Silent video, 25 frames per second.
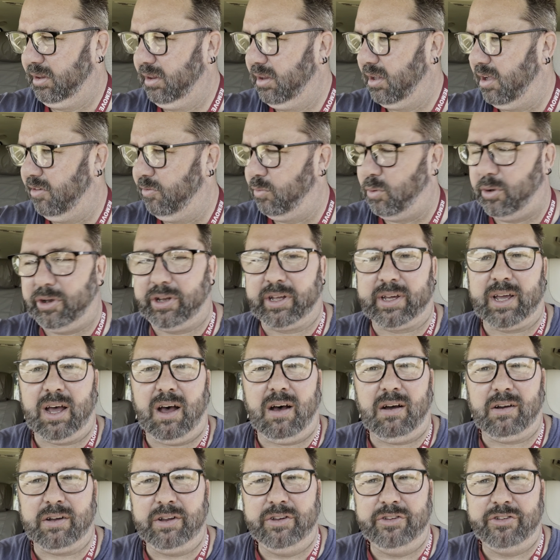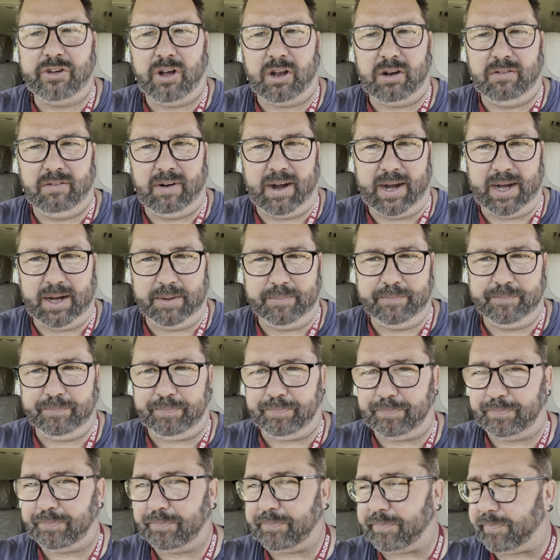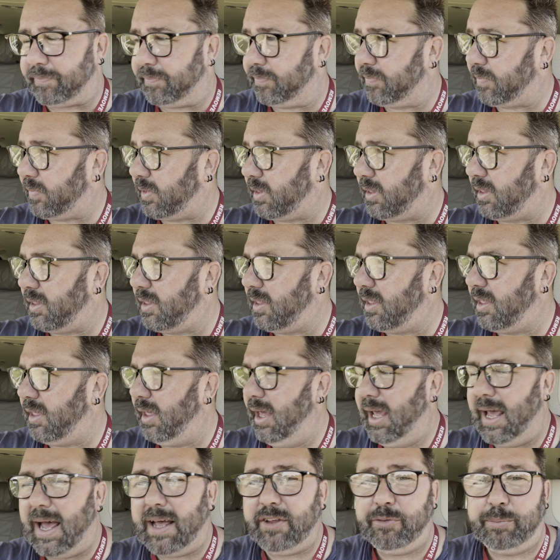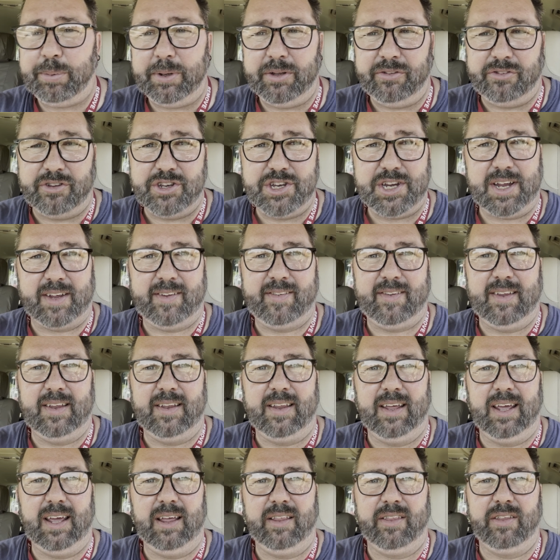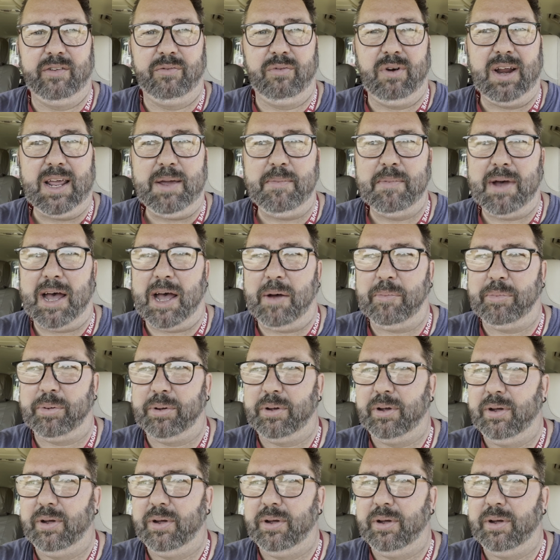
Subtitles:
of what the car can tolerate. It has been suggested that the remap